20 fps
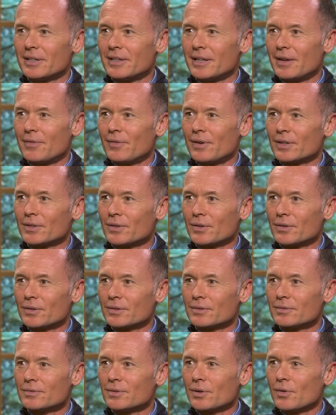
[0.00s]
that
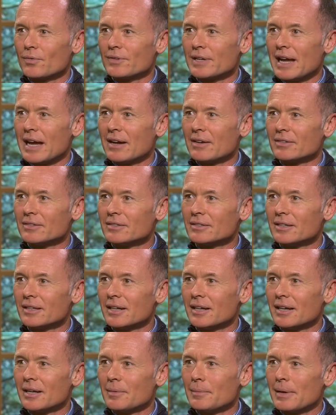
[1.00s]
Victor drove down
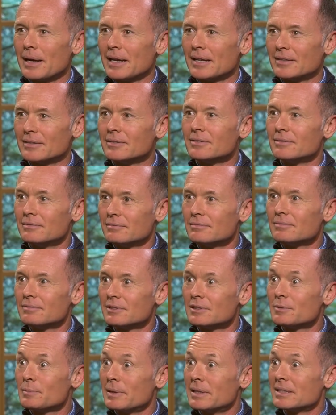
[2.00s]
um, and
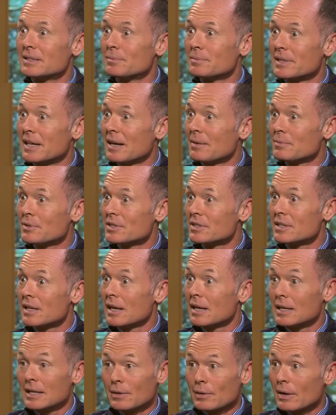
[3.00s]
spent some time just,
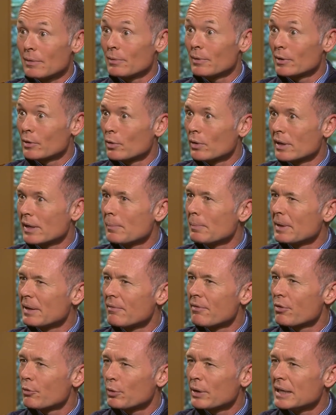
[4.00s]
and he recorded, I
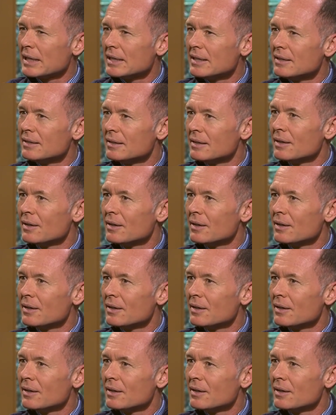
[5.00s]
believe, three